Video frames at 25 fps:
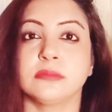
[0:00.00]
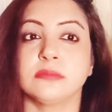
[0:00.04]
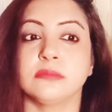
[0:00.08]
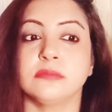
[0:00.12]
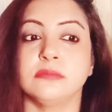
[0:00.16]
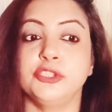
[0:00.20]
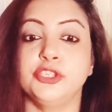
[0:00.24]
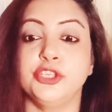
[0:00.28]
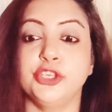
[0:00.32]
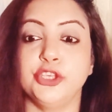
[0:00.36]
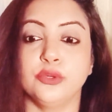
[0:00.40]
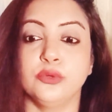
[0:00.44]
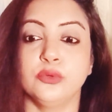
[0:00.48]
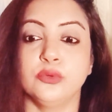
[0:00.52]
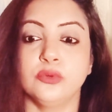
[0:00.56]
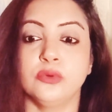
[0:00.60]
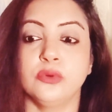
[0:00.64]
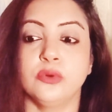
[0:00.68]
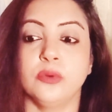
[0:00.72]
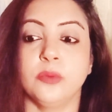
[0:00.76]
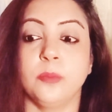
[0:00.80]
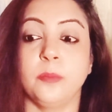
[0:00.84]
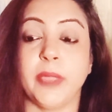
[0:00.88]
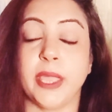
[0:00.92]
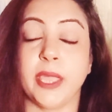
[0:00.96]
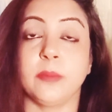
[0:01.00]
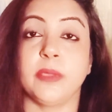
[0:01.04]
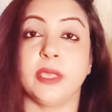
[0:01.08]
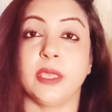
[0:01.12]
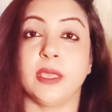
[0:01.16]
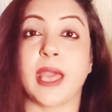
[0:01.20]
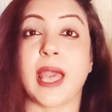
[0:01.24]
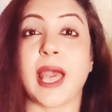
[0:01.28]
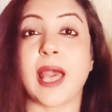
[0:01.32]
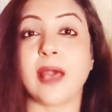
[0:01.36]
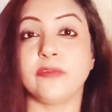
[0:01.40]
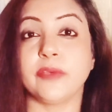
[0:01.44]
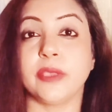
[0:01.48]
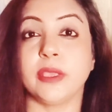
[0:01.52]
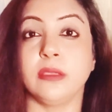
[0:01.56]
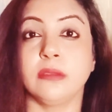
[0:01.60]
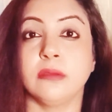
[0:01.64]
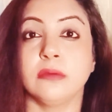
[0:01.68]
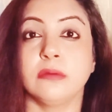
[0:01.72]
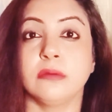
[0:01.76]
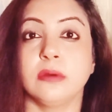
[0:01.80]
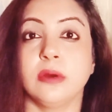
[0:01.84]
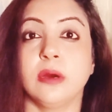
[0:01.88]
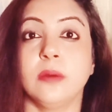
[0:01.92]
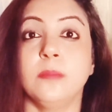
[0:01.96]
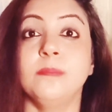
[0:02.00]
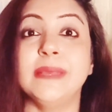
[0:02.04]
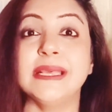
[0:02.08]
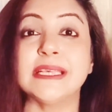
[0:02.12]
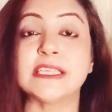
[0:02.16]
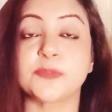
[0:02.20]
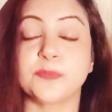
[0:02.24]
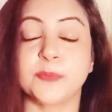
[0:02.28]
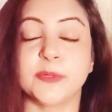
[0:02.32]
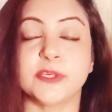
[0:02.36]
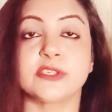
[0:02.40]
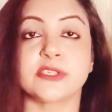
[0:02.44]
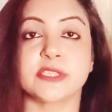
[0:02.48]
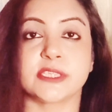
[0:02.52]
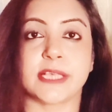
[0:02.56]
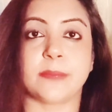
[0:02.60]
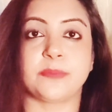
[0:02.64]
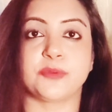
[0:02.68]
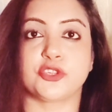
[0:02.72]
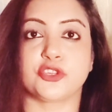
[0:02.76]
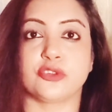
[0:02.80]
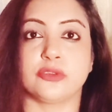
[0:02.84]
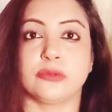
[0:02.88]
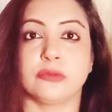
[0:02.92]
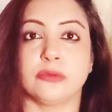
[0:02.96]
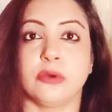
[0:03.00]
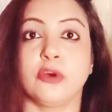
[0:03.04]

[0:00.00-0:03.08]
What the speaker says: You maybe having a misperception,